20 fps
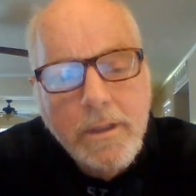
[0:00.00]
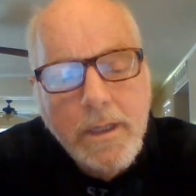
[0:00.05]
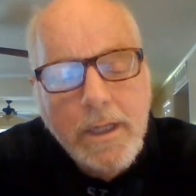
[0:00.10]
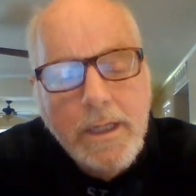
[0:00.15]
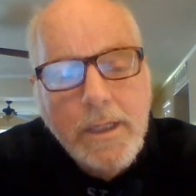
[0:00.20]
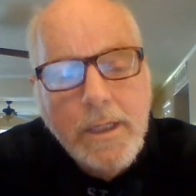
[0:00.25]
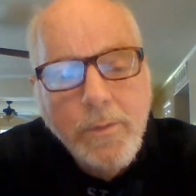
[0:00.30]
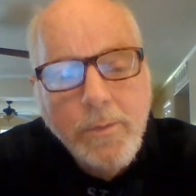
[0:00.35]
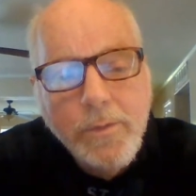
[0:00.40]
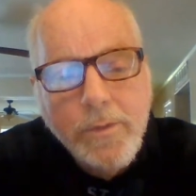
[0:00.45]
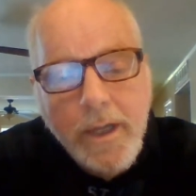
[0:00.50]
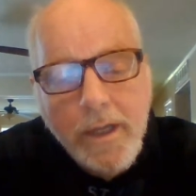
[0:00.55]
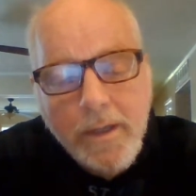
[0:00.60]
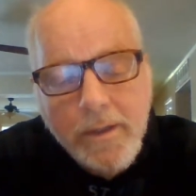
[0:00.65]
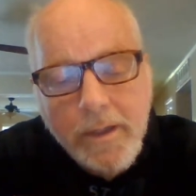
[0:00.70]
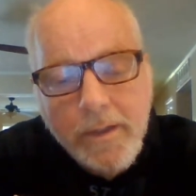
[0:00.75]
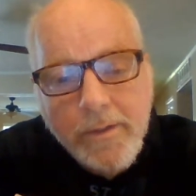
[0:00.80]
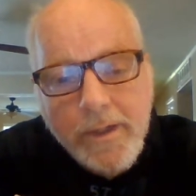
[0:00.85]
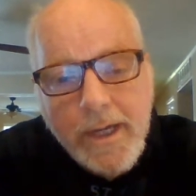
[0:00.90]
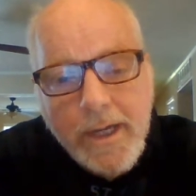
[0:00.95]
And he was,
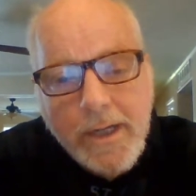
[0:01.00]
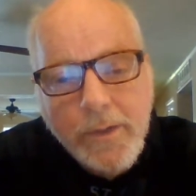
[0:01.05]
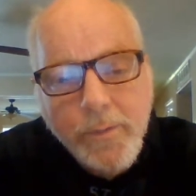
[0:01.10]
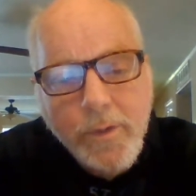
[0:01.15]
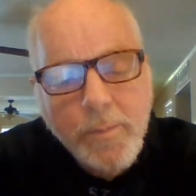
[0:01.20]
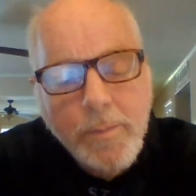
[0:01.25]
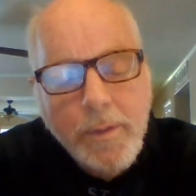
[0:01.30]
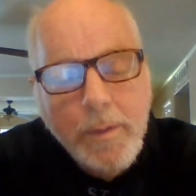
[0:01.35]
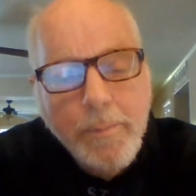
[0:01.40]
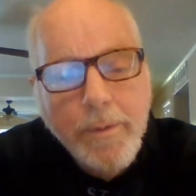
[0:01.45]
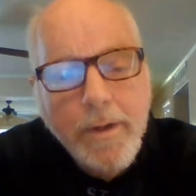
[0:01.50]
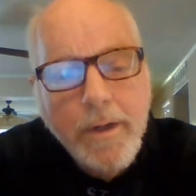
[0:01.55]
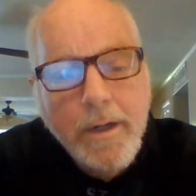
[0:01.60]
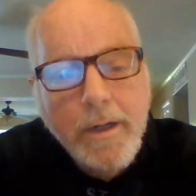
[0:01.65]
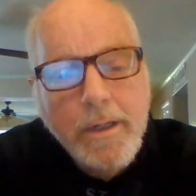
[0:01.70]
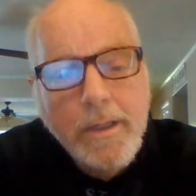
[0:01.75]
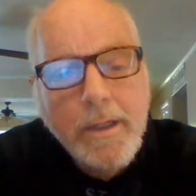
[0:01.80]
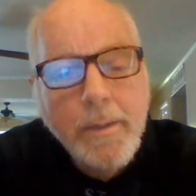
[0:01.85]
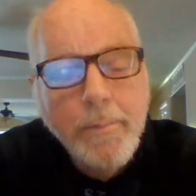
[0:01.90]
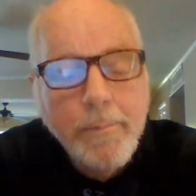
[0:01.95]
his eyes were going to be upon
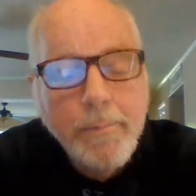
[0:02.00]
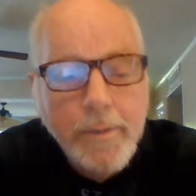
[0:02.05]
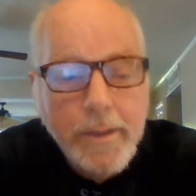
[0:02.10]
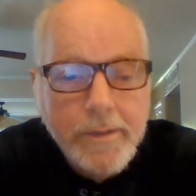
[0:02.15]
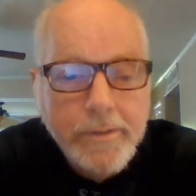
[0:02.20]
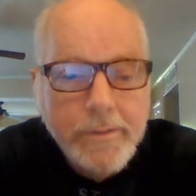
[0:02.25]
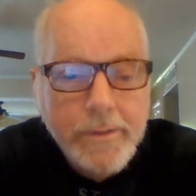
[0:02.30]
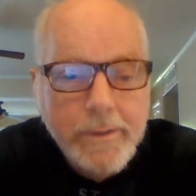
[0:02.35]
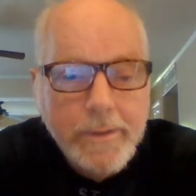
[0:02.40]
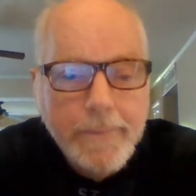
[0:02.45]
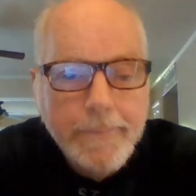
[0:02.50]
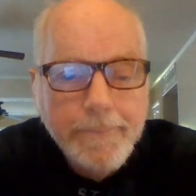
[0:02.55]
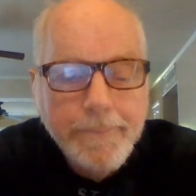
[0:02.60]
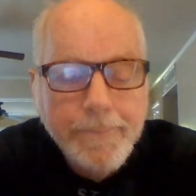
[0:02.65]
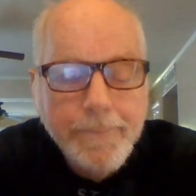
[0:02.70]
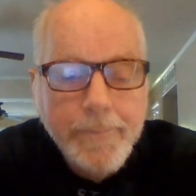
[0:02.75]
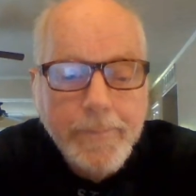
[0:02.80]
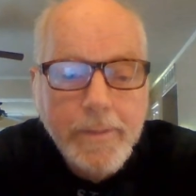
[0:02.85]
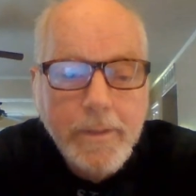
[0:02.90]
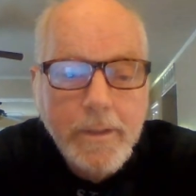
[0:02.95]
it and bless it.
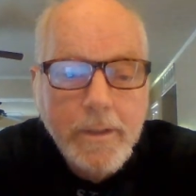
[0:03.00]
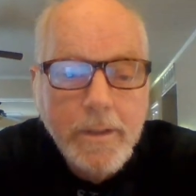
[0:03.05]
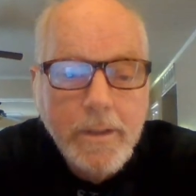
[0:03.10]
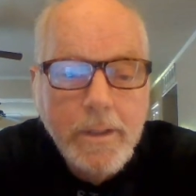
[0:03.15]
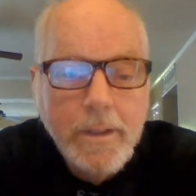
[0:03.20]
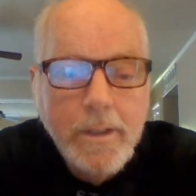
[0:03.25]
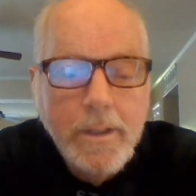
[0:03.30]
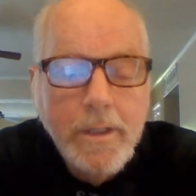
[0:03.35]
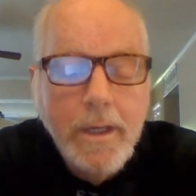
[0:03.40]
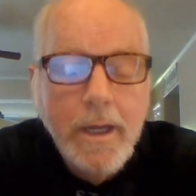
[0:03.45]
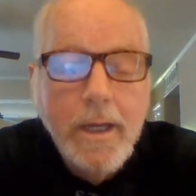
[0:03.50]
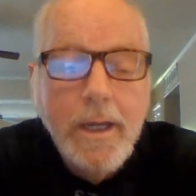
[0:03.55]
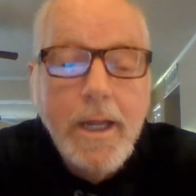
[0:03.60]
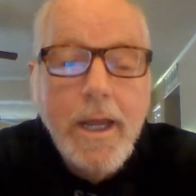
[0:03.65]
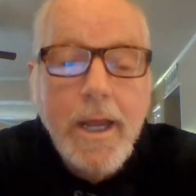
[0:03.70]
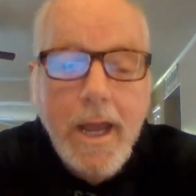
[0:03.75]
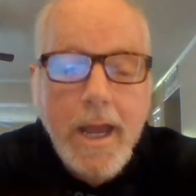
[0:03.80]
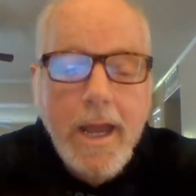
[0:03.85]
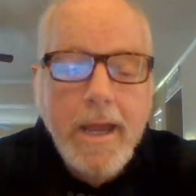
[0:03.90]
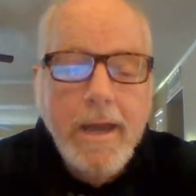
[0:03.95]
And I
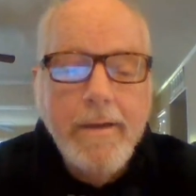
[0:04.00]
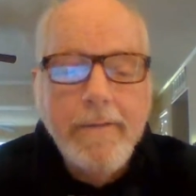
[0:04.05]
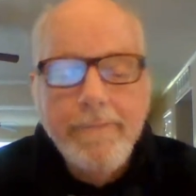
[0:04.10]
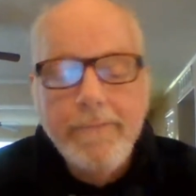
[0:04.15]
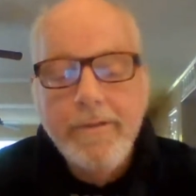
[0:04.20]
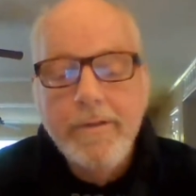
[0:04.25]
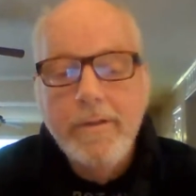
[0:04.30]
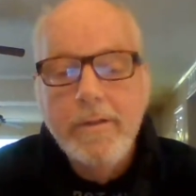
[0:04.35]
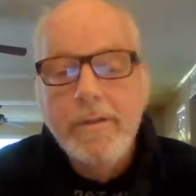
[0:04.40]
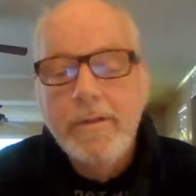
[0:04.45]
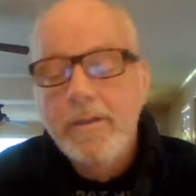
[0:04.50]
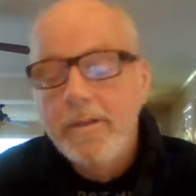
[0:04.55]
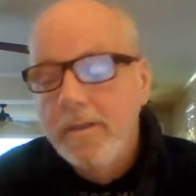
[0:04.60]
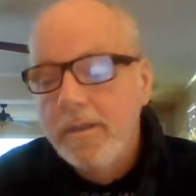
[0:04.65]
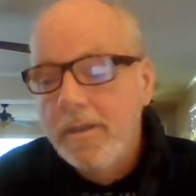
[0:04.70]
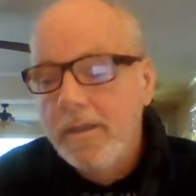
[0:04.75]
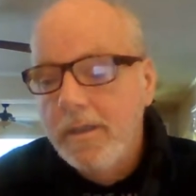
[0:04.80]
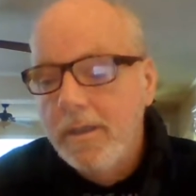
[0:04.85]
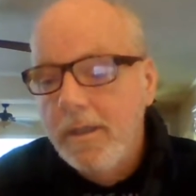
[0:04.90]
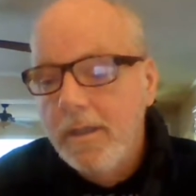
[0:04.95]
have,
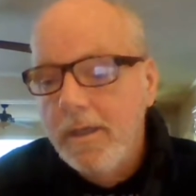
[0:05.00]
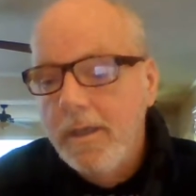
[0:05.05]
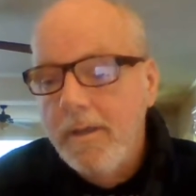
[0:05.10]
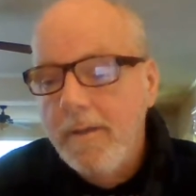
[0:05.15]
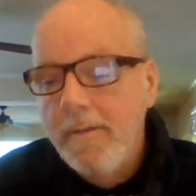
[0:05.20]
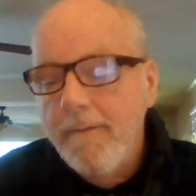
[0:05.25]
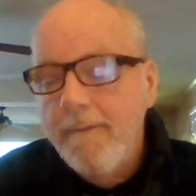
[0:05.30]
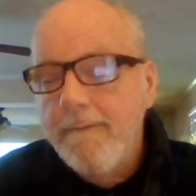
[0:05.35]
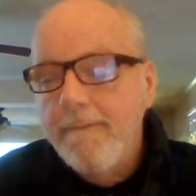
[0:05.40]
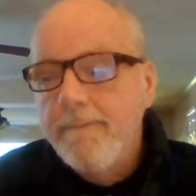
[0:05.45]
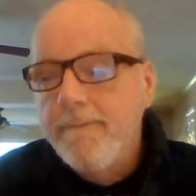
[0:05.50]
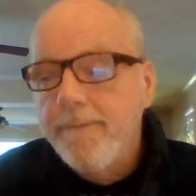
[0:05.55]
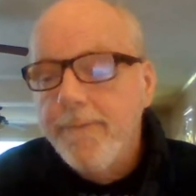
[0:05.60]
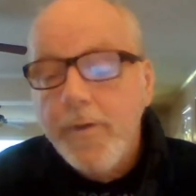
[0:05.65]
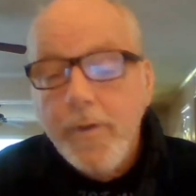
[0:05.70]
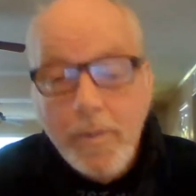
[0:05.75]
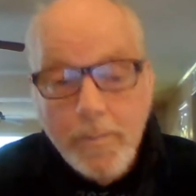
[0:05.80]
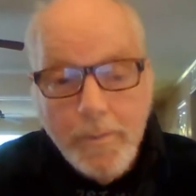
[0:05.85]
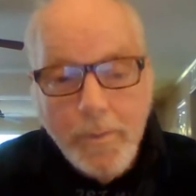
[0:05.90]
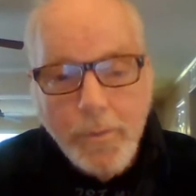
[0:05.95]
for
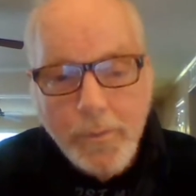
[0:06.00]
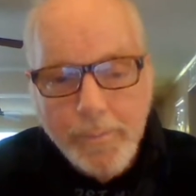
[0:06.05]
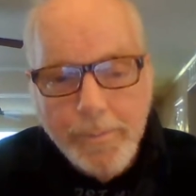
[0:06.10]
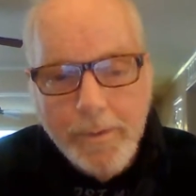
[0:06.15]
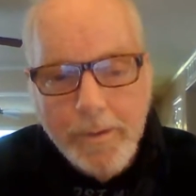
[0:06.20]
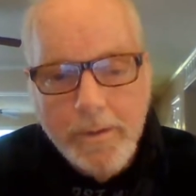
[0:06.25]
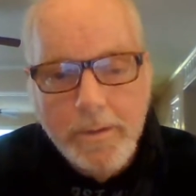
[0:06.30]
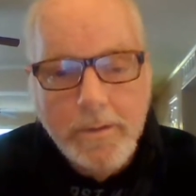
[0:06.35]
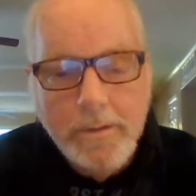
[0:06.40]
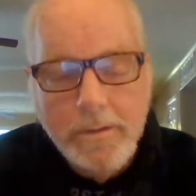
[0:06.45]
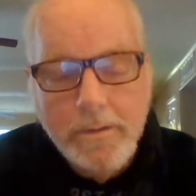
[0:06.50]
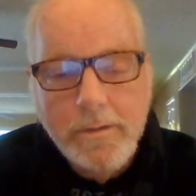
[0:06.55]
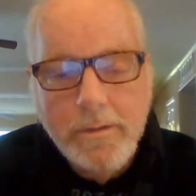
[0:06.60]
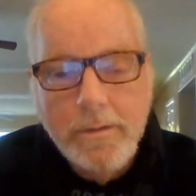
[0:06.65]
the most part,